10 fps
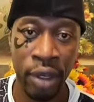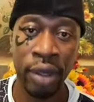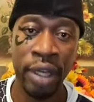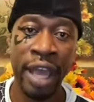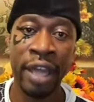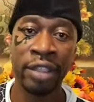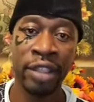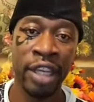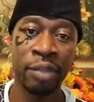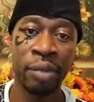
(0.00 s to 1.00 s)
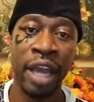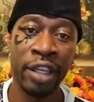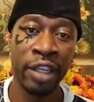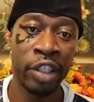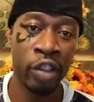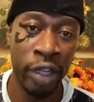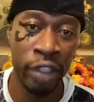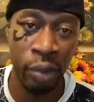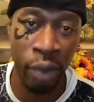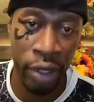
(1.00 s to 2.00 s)
So, in that assessment, I can get
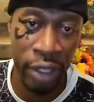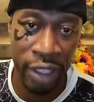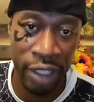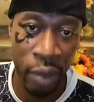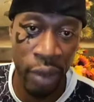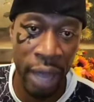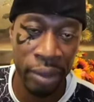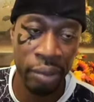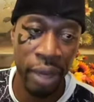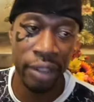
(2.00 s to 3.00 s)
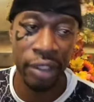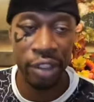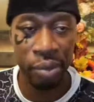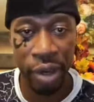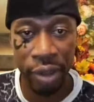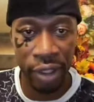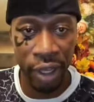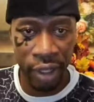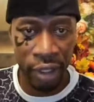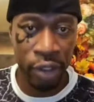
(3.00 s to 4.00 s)
straight to work, and that's how we optimize the
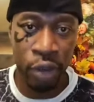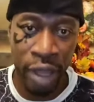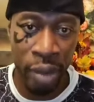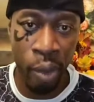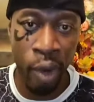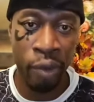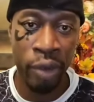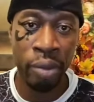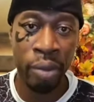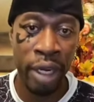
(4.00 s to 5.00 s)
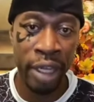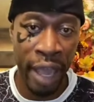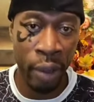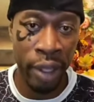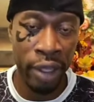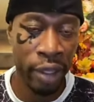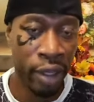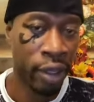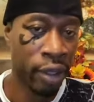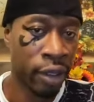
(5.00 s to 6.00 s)
experience and you get more for your money that way.